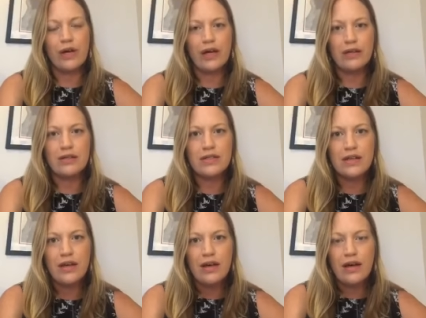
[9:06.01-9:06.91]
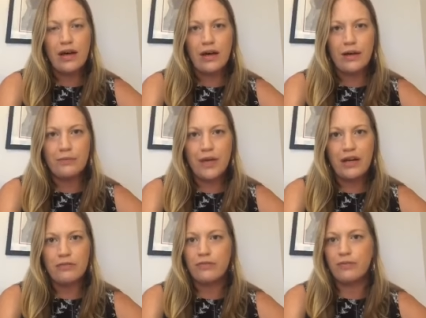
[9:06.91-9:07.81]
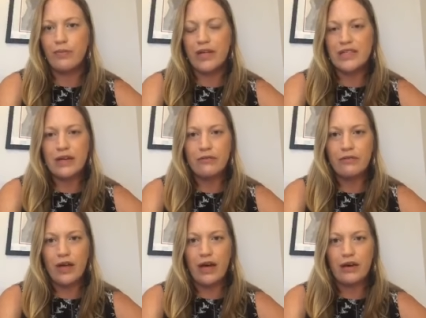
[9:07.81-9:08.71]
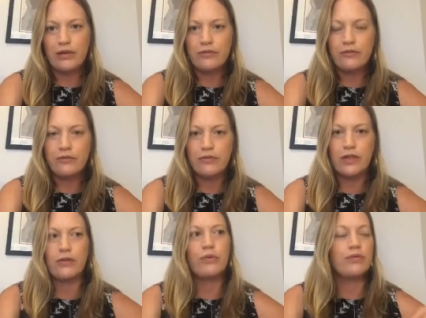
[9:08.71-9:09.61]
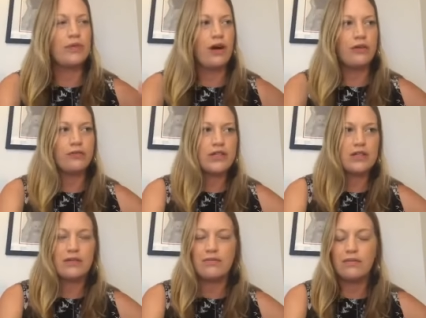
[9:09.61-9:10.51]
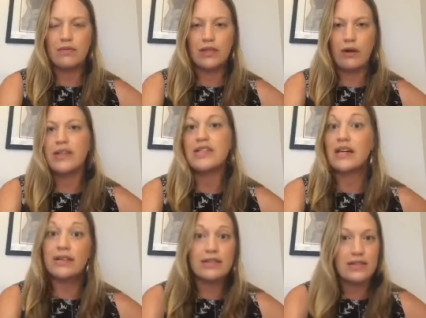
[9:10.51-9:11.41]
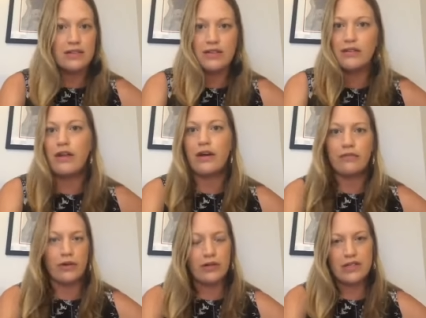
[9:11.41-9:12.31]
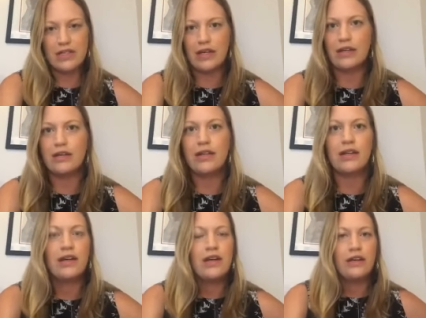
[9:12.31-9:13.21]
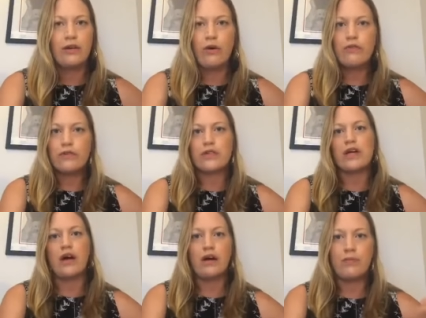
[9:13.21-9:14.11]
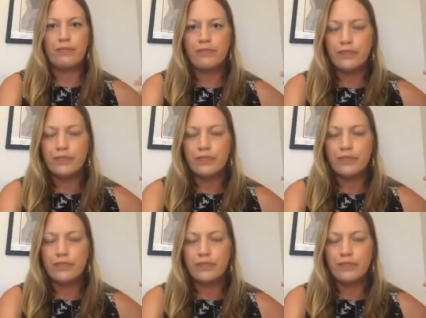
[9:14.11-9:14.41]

And um, I myself have, you know, often, you know, I danced and did a lot of art as a kid, and then, you know, over time,